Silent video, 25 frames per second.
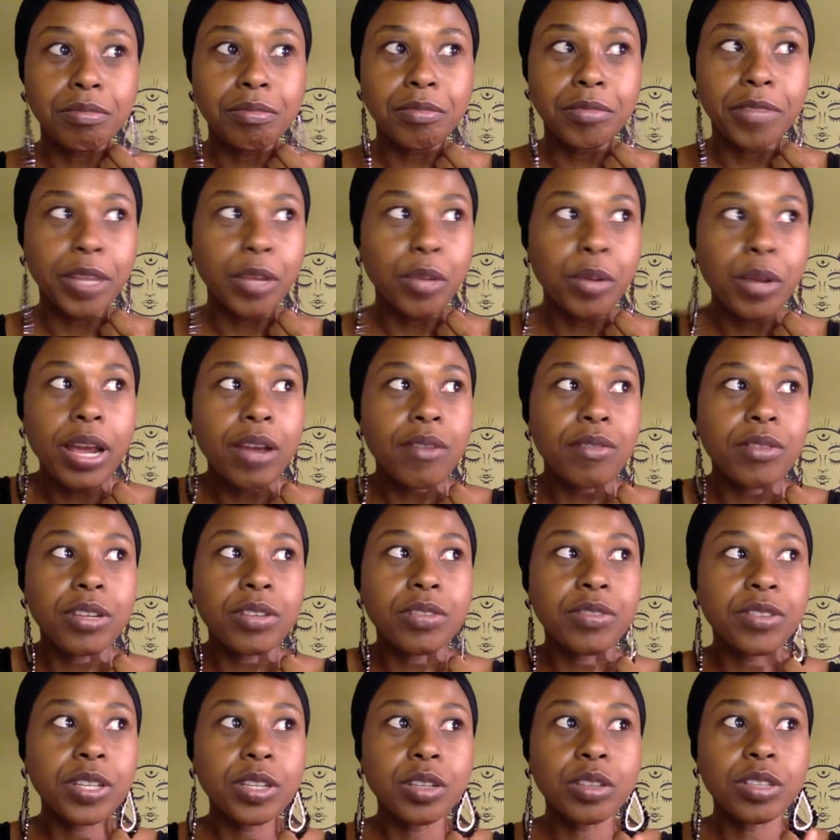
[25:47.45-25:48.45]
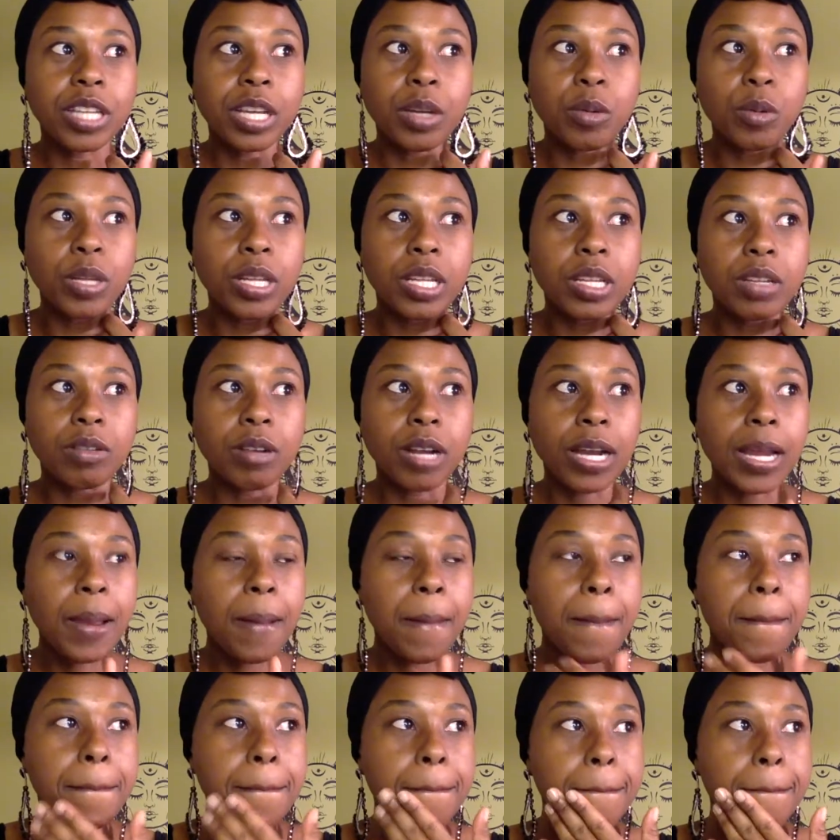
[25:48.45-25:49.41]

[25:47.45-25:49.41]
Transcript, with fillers: They were having a field day with it, right?